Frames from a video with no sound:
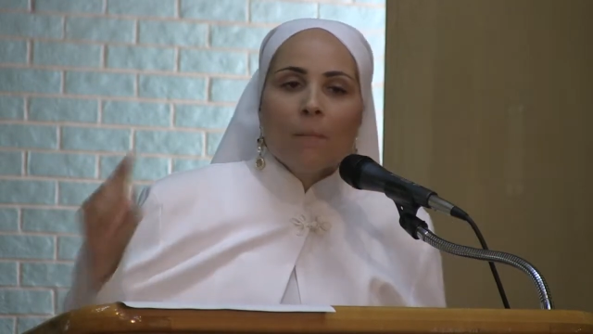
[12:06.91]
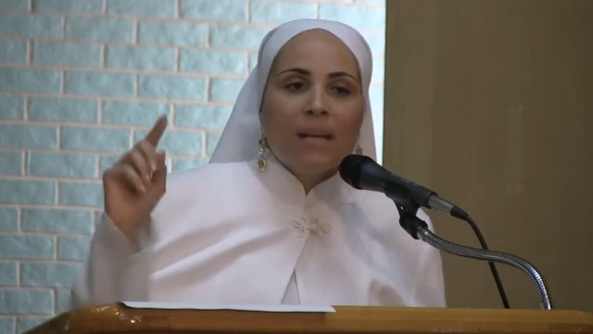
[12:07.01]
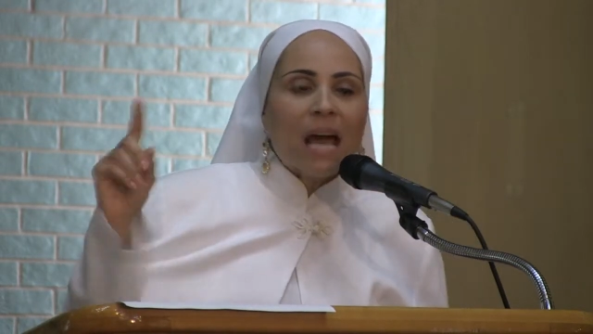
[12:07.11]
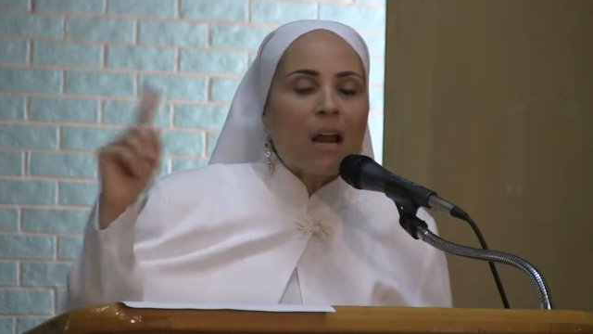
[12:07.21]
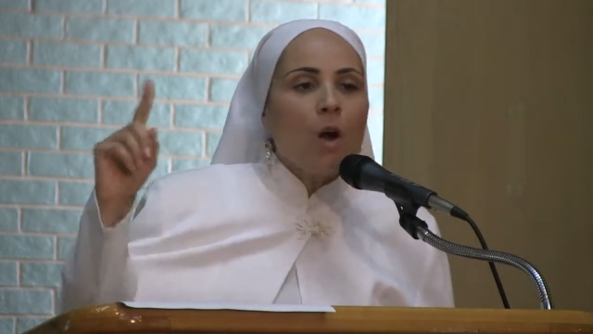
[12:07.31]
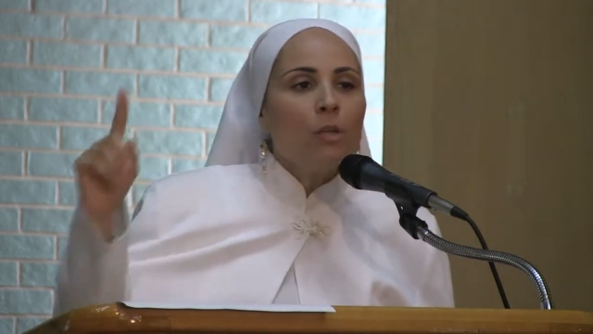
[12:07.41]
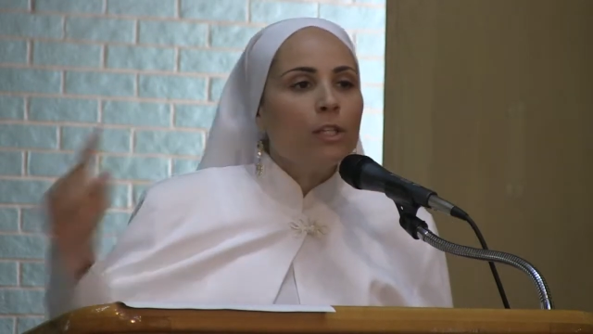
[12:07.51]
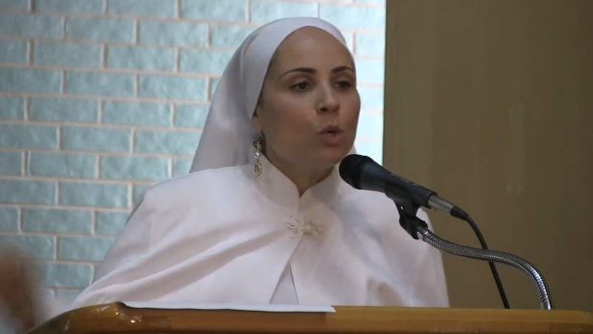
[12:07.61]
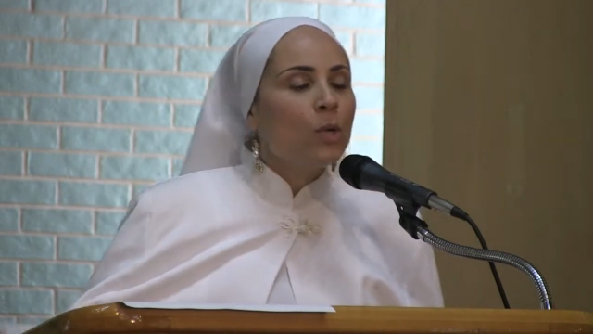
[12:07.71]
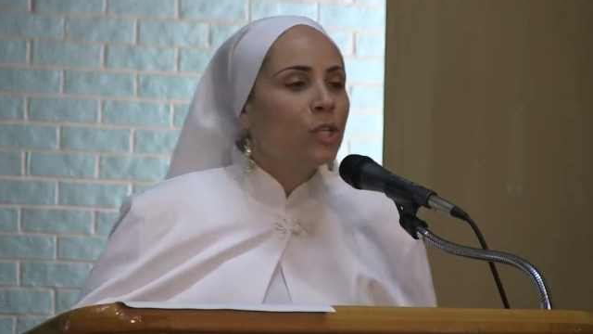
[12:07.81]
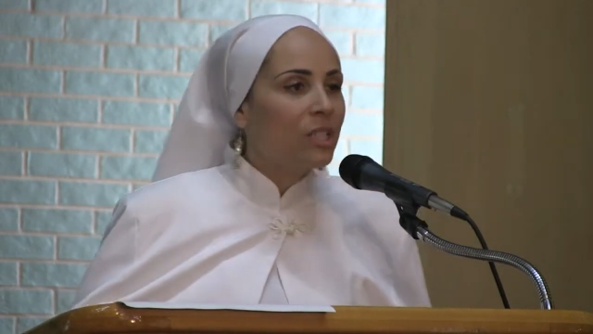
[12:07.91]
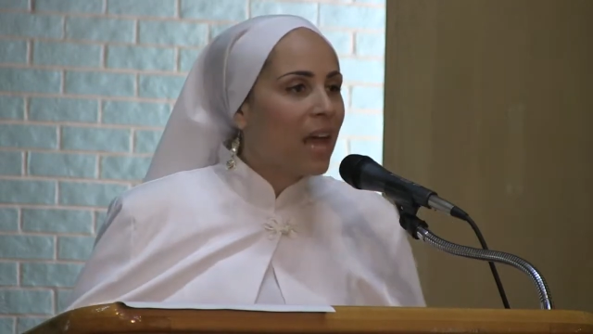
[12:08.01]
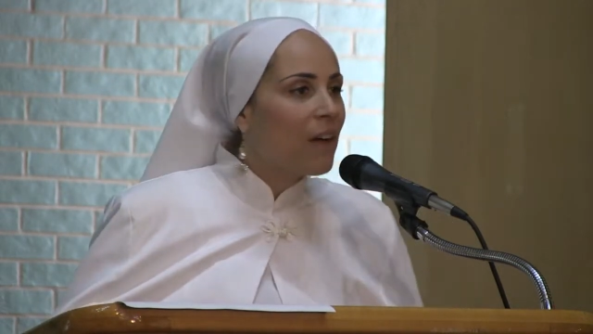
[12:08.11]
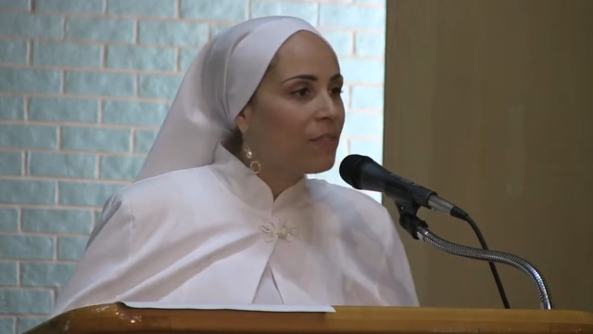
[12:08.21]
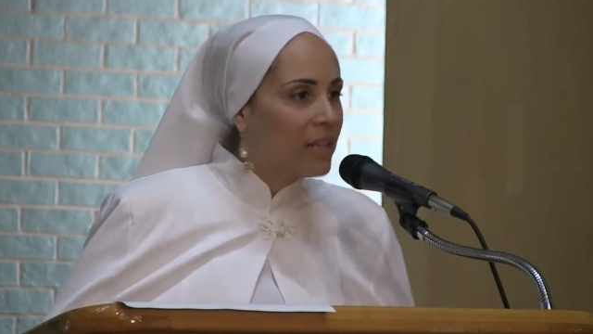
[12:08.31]
But not only do we just
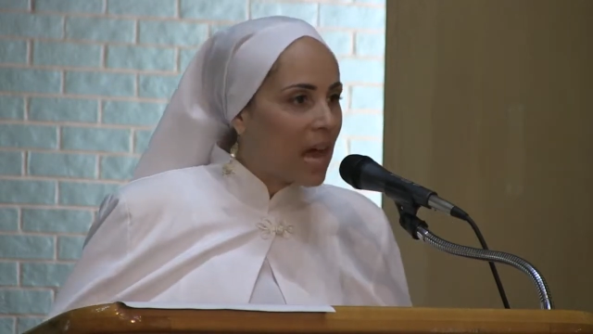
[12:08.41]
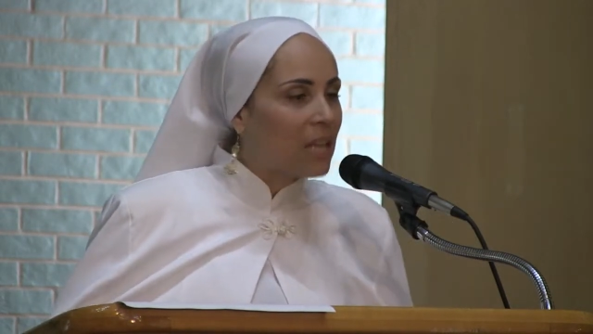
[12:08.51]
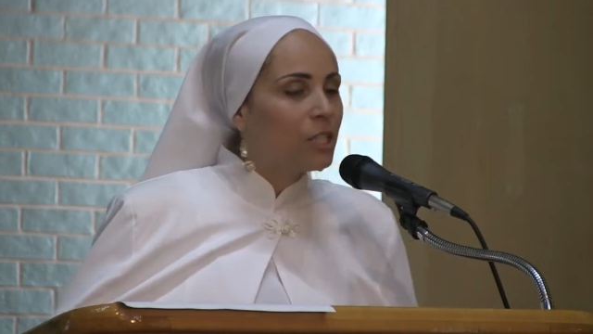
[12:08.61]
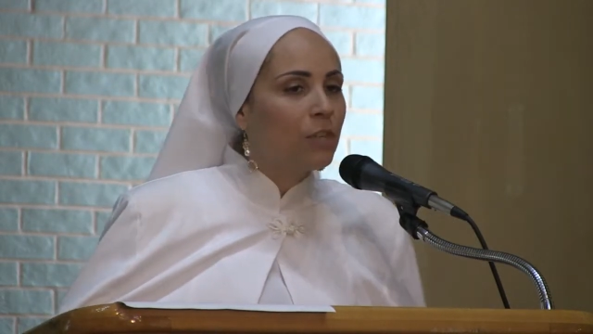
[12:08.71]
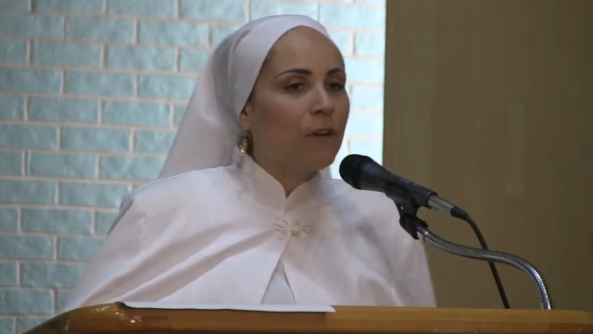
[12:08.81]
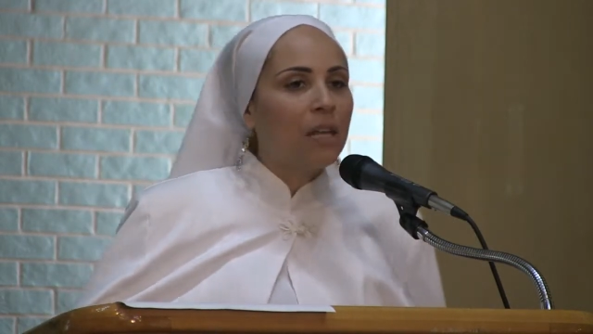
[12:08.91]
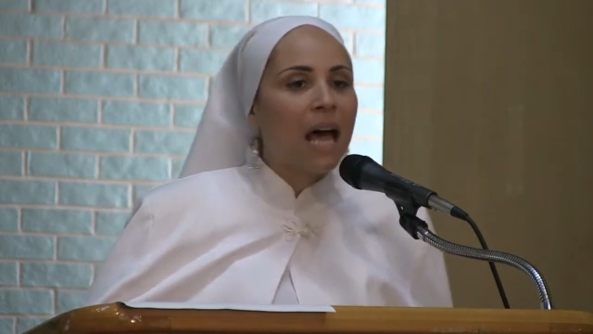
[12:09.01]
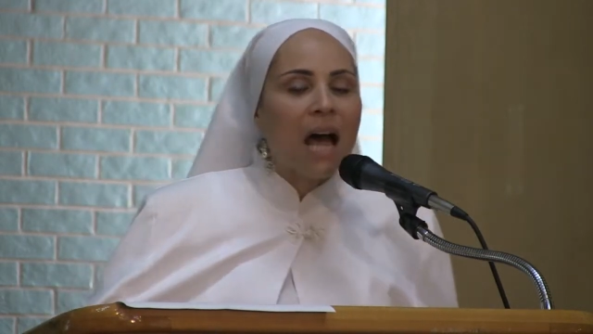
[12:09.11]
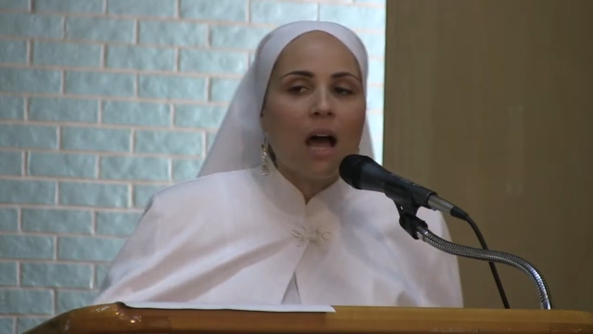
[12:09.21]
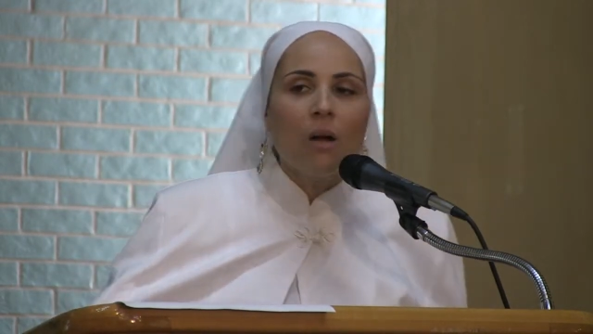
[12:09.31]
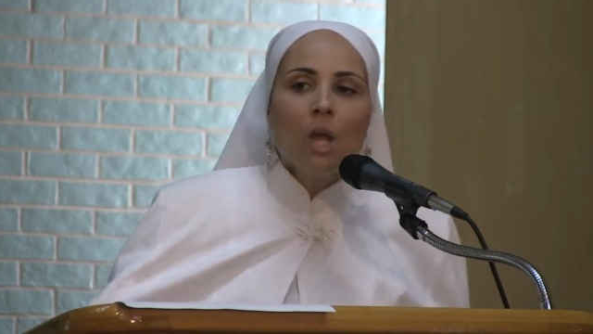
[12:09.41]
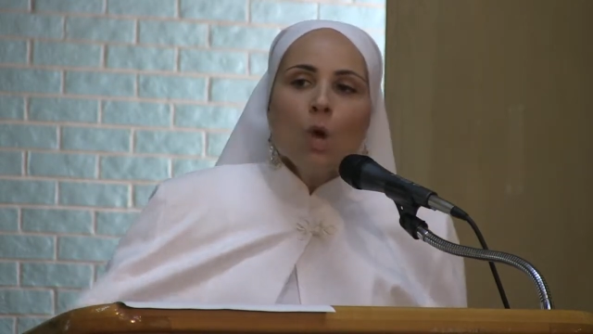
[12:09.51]
have the knowledge of Allah,